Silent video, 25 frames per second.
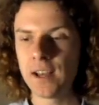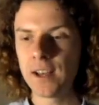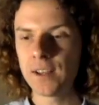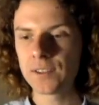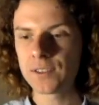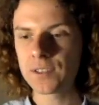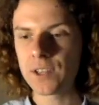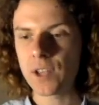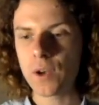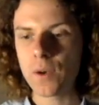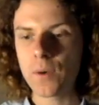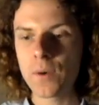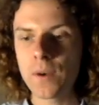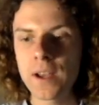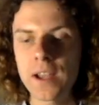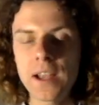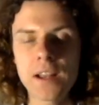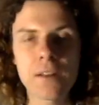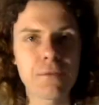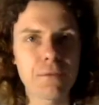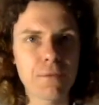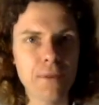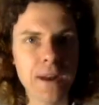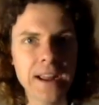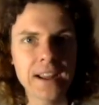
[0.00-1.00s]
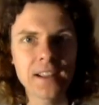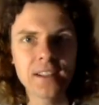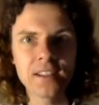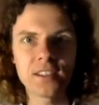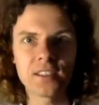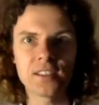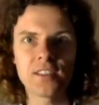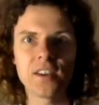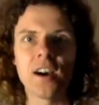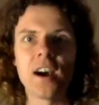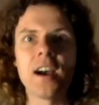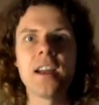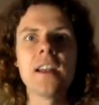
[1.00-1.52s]
So in
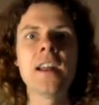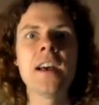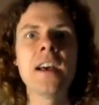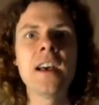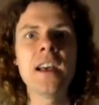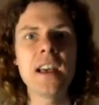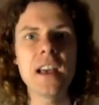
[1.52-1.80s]
Frankenstein,